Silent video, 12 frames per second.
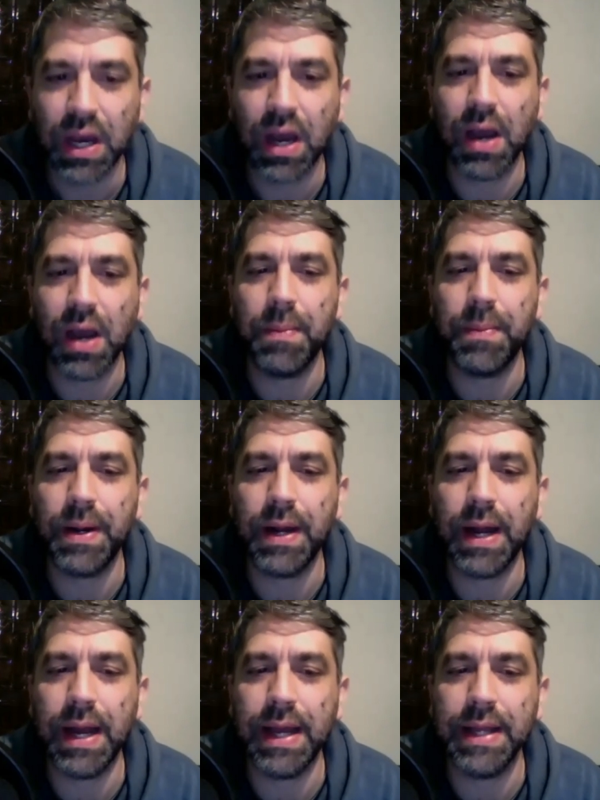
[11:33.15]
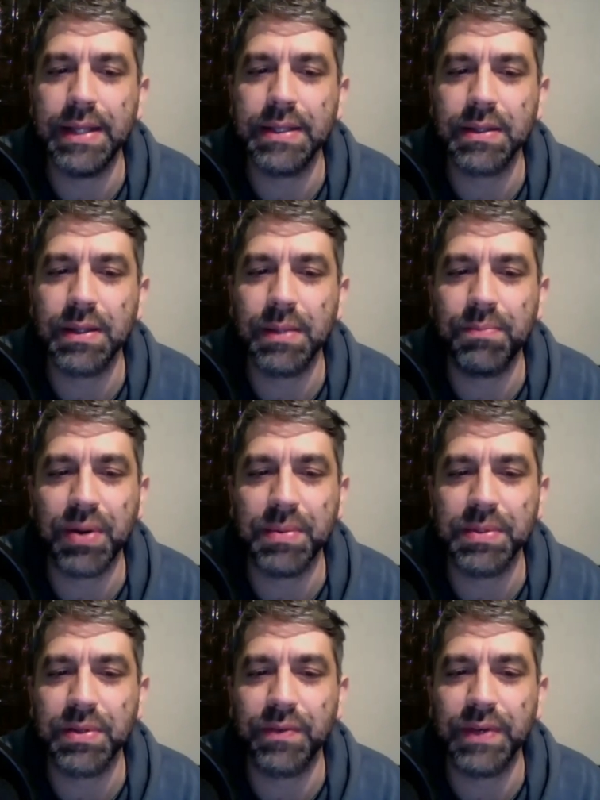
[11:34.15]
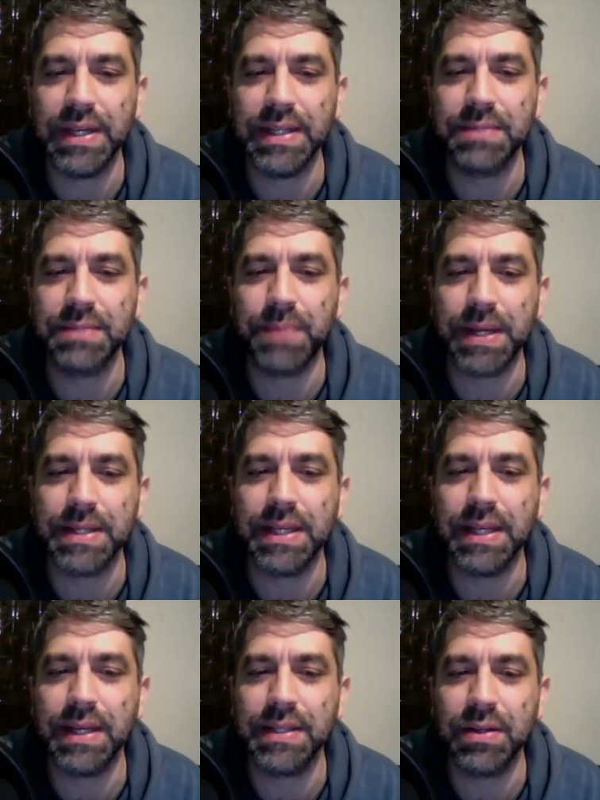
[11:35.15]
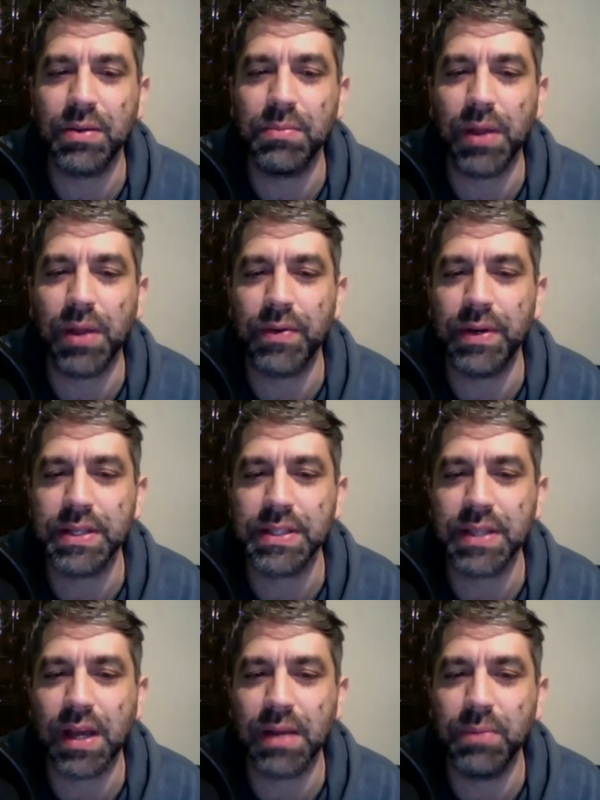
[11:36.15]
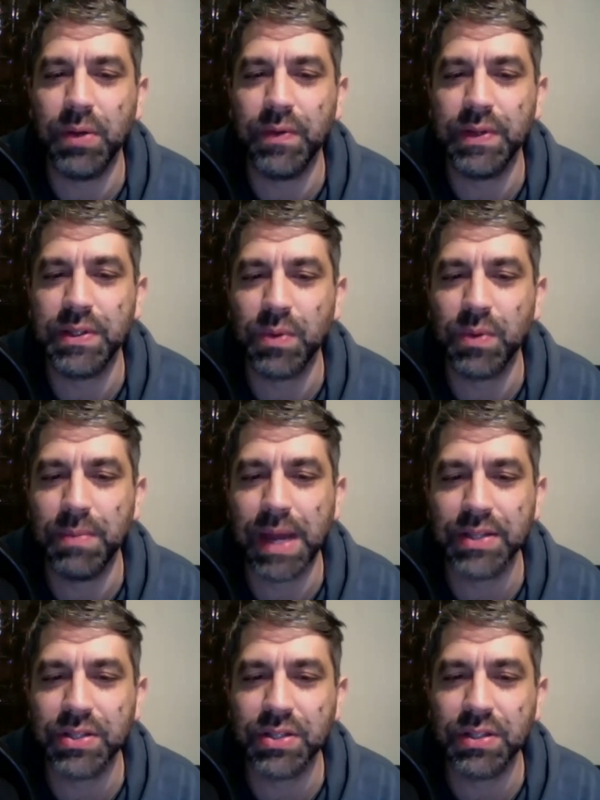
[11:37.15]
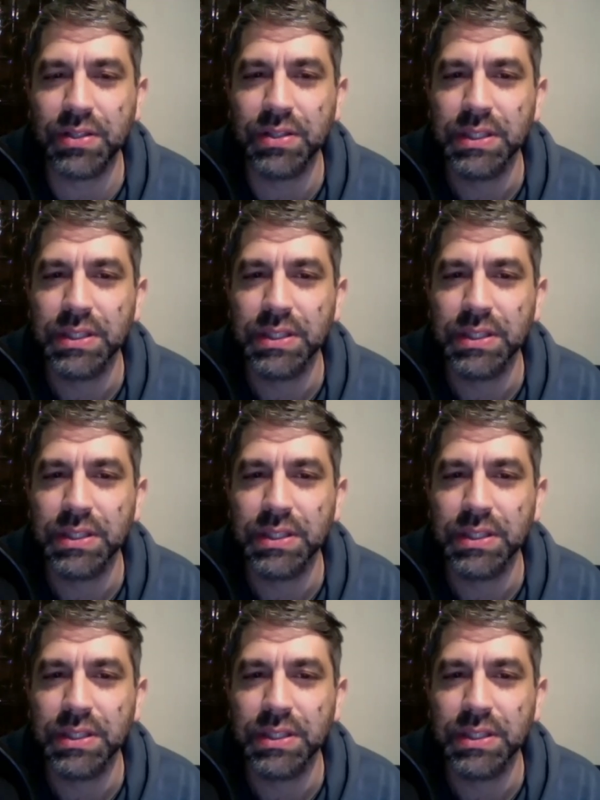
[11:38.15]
Um, and the premise of it is basically a single mother and her son move into a mansion,